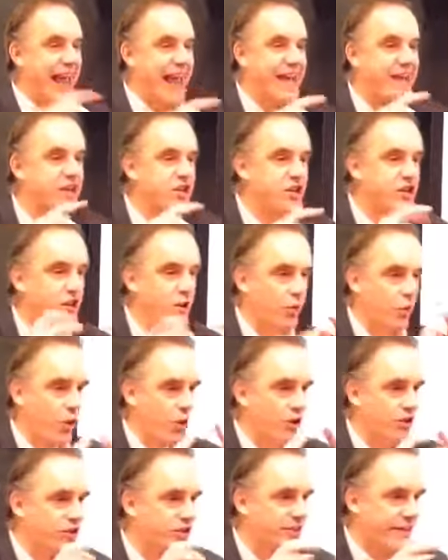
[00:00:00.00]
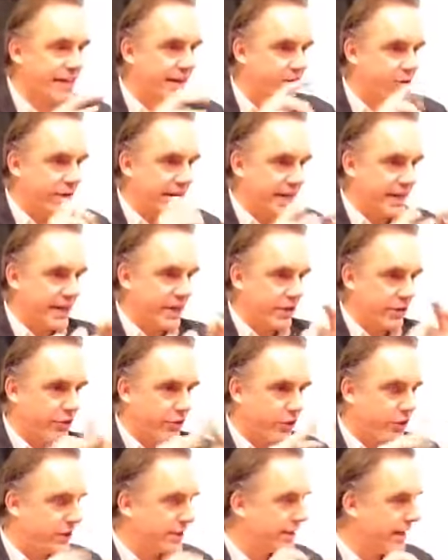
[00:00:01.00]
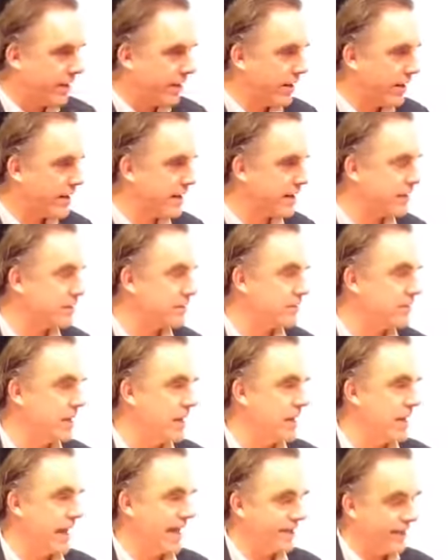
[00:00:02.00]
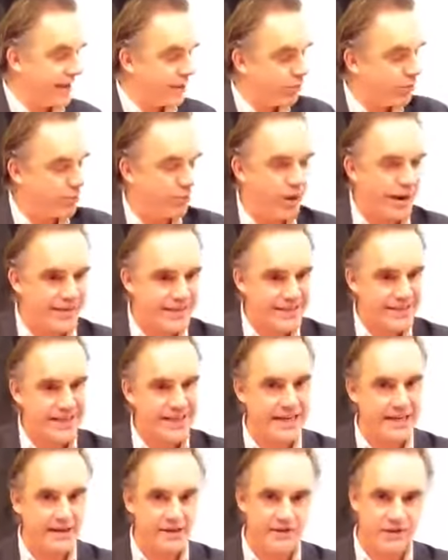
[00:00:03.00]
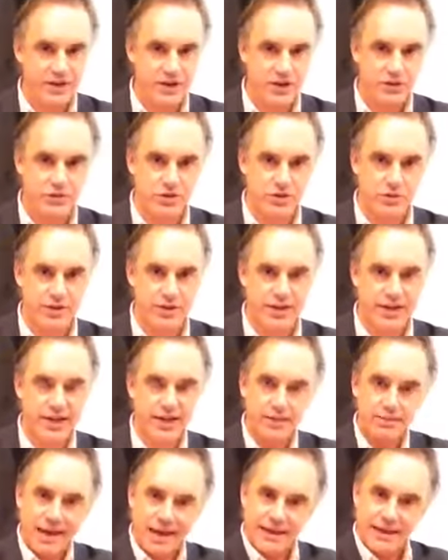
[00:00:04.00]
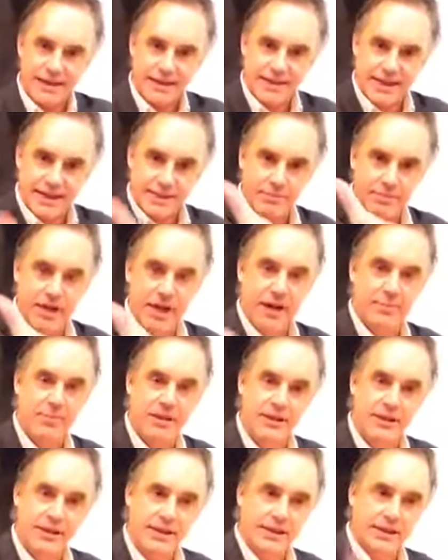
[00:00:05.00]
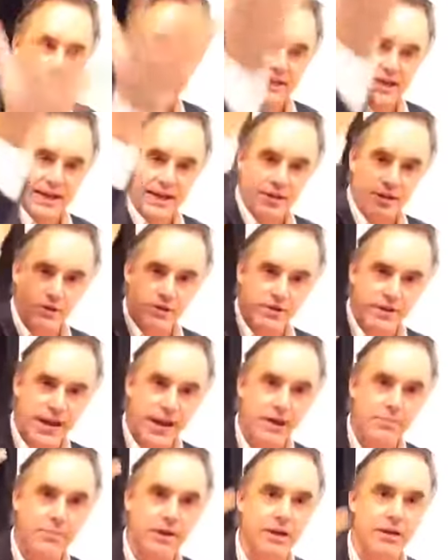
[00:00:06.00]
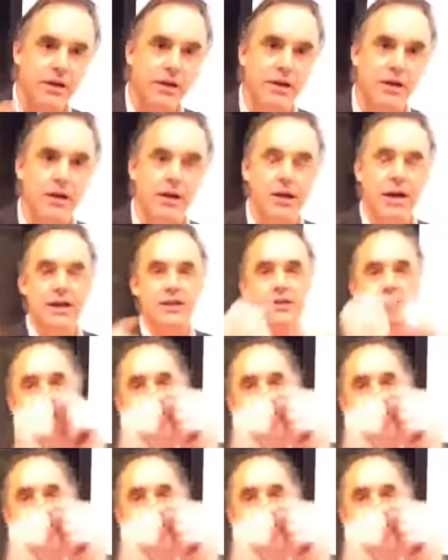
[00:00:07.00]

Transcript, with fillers: tend towards tyranny and authoritarianism, and they oppress the individuals within them at the same time that they sustain their development. And